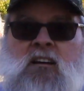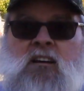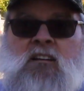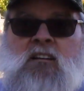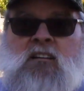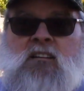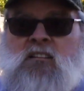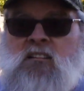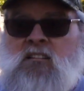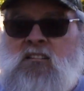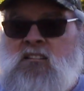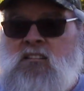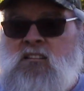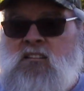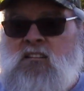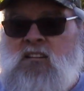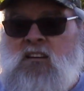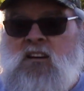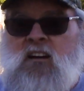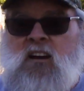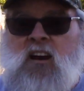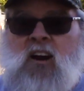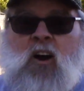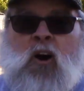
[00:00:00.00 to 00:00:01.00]
a
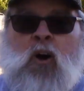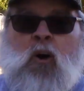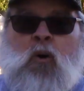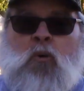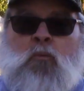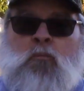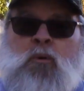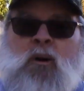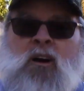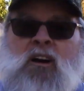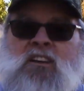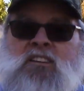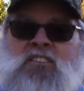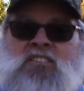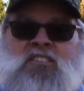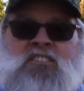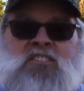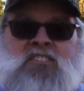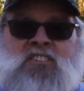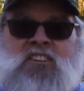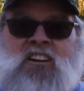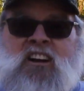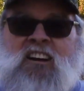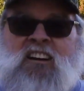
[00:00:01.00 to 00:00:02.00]
whole bunch
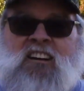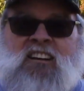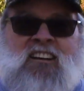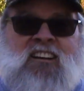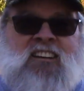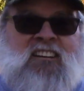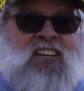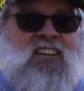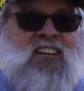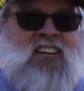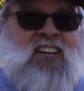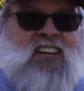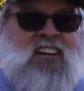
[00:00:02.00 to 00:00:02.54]
of junk.